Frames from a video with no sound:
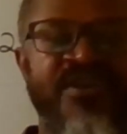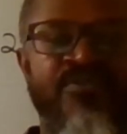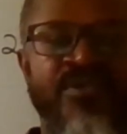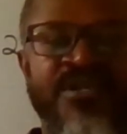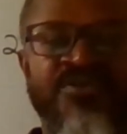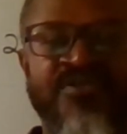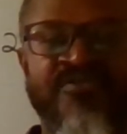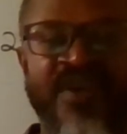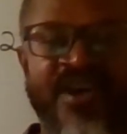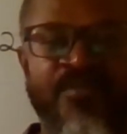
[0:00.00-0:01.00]
equation
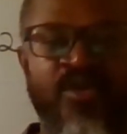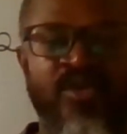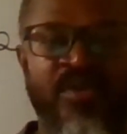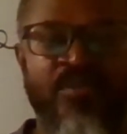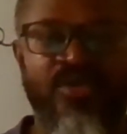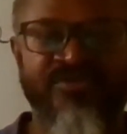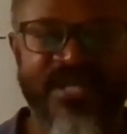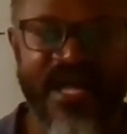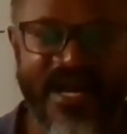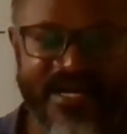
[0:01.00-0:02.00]
with variable on both
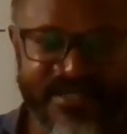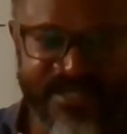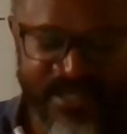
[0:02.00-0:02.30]
sides.